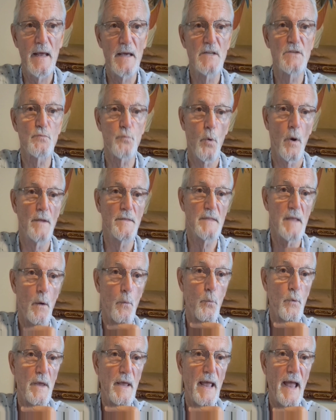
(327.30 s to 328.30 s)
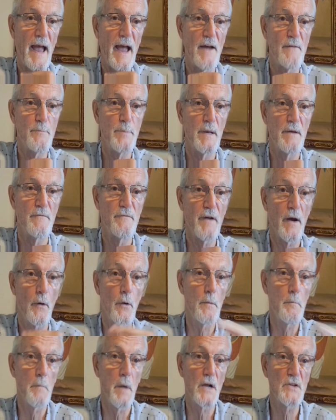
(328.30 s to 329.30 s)
is one that we have been
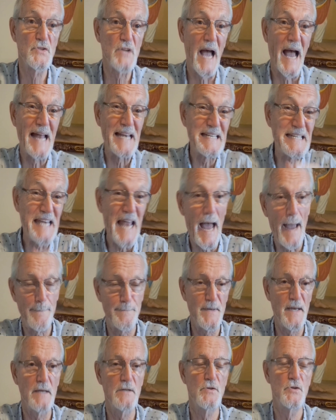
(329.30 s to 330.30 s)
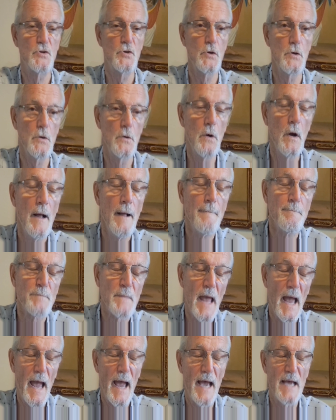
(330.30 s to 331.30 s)
very much adapting to
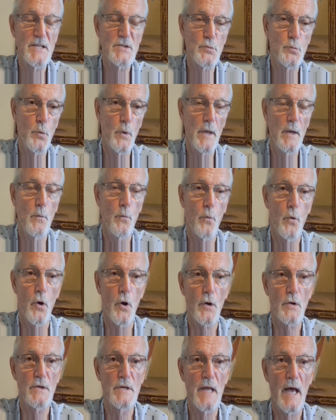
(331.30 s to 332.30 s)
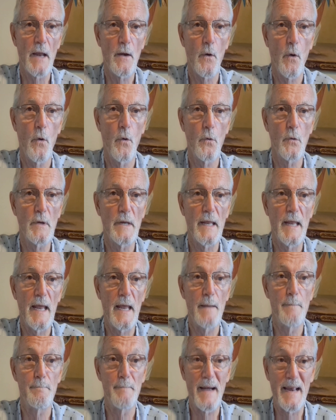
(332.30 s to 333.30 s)
as we work not
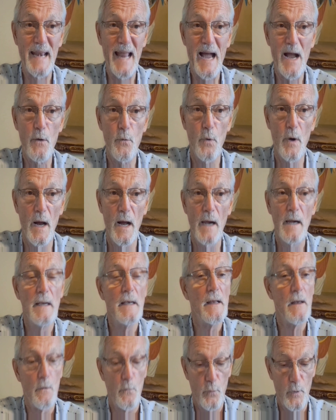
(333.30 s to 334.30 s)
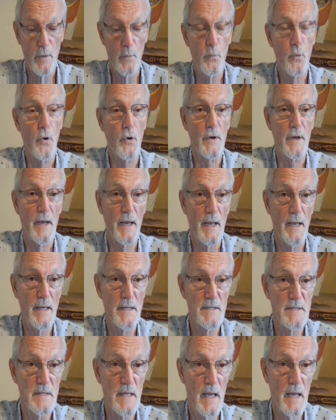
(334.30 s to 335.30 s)
only in Managua, we work
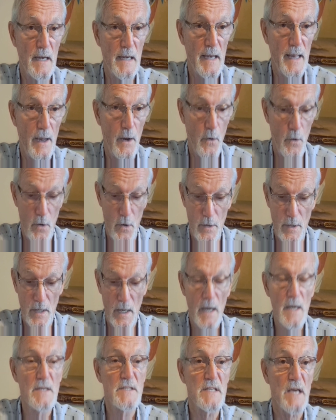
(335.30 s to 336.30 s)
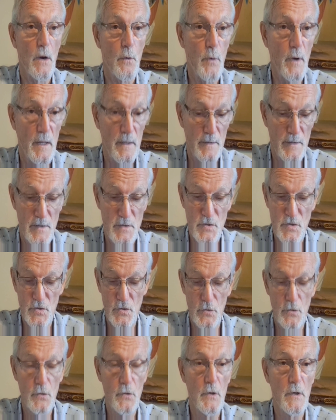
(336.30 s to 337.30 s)
in León, San Juan del
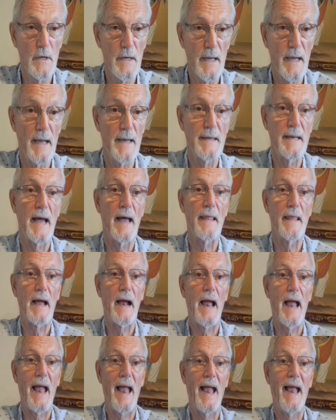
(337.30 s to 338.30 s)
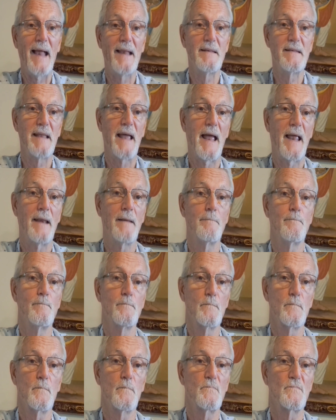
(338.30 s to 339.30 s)
Sur, Granada, and then
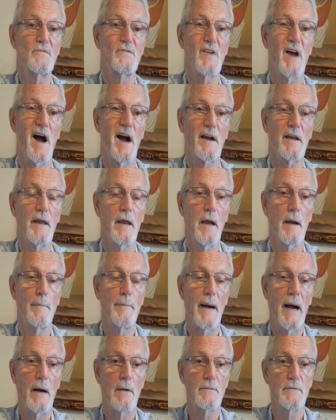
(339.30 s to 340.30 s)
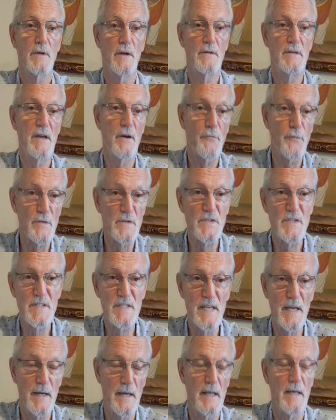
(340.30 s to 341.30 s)
talking about the different
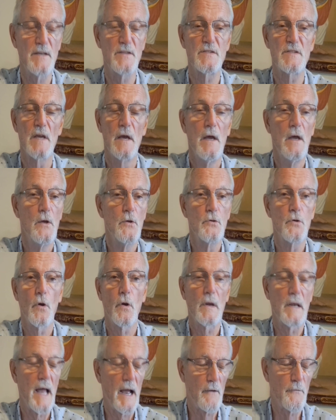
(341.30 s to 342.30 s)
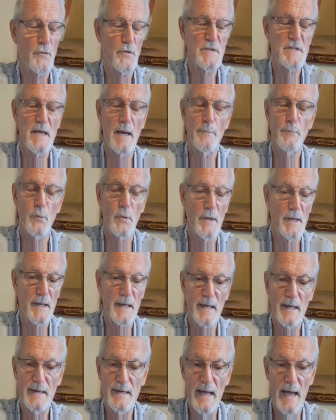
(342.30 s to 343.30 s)
cities, like for example in
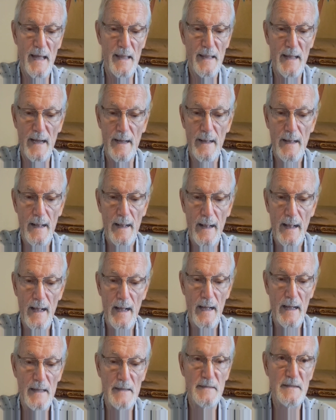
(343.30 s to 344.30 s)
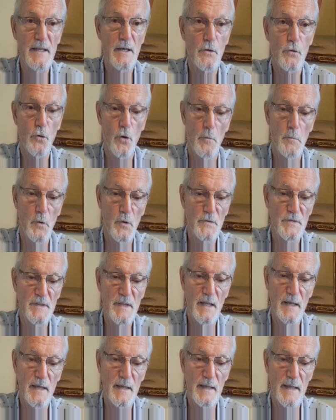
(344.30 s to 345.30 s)
Granada, Diriomo,
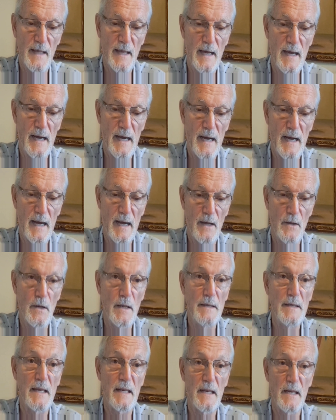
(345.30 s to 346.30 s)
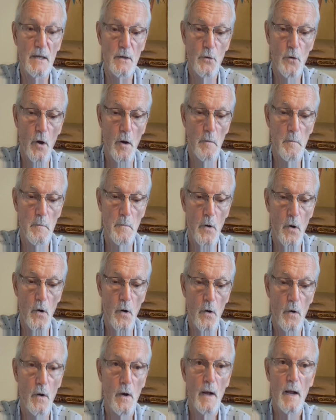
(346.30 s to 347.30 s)
Diria,
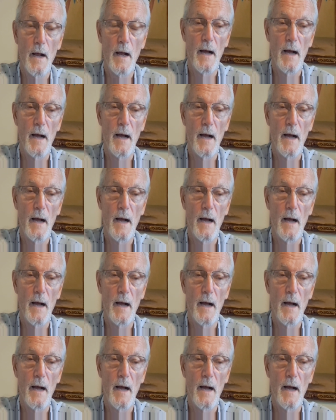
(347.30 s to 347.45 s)
Niquinomo,